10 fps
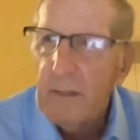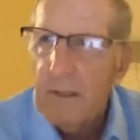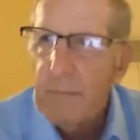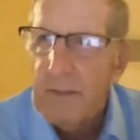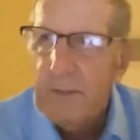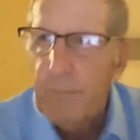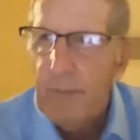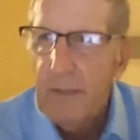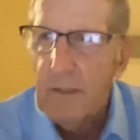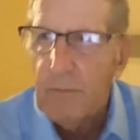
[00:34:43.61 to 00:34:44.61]
and it's
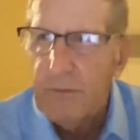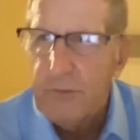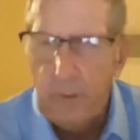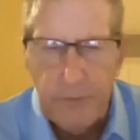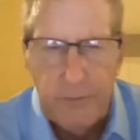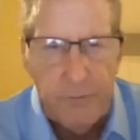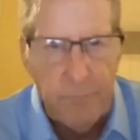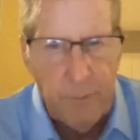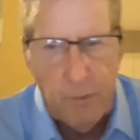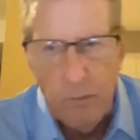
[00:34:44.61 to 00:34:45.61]
making a resurgence
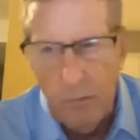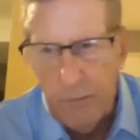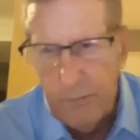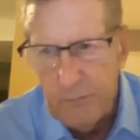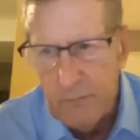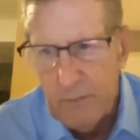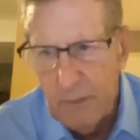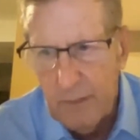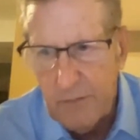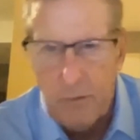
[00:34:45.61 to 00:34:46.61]
because the
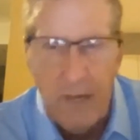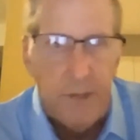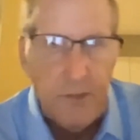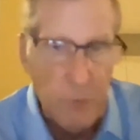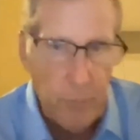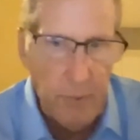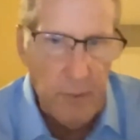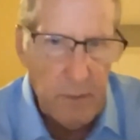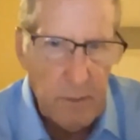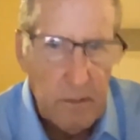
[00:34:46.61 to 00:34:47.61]
electronics are
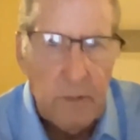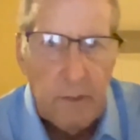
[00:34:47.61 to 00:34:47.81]
better.